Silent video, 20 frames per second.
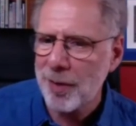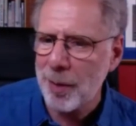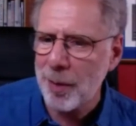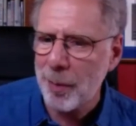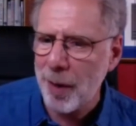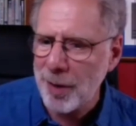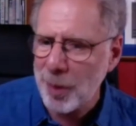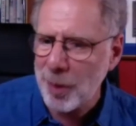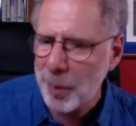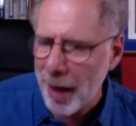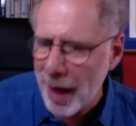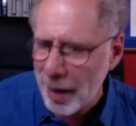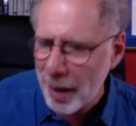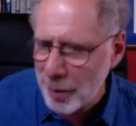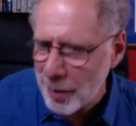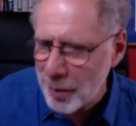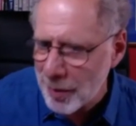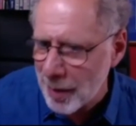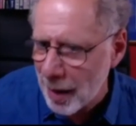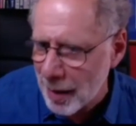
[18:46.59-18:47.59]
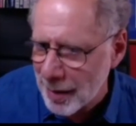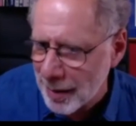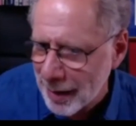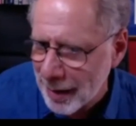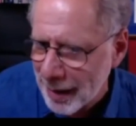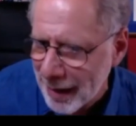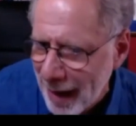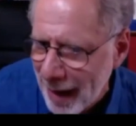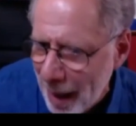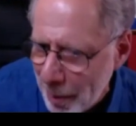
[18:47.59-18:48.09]
the ones who were exercising
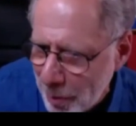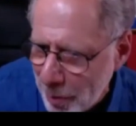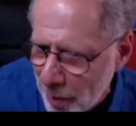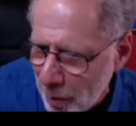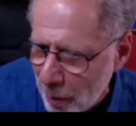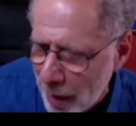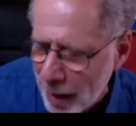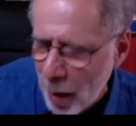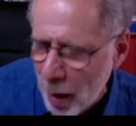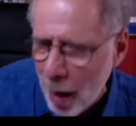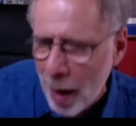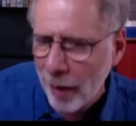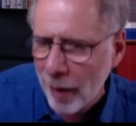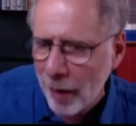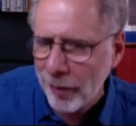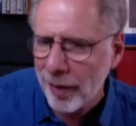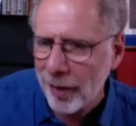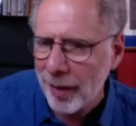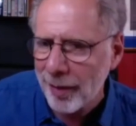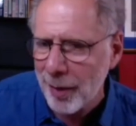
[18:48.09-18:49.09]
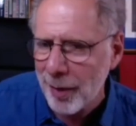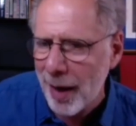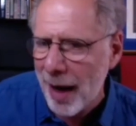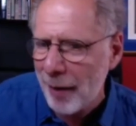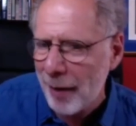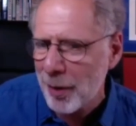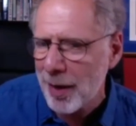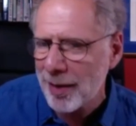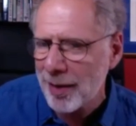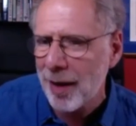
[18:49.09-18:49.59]
kept the weight off, so
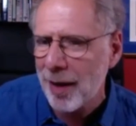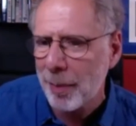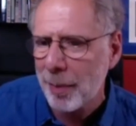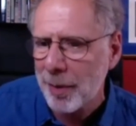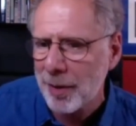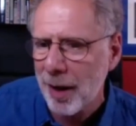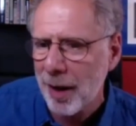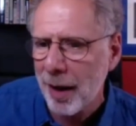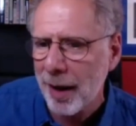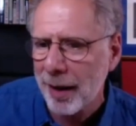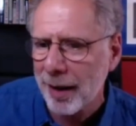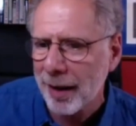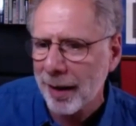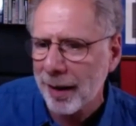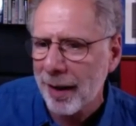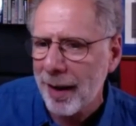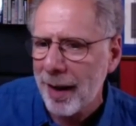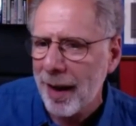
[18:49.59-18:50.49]
after they stopped dieting,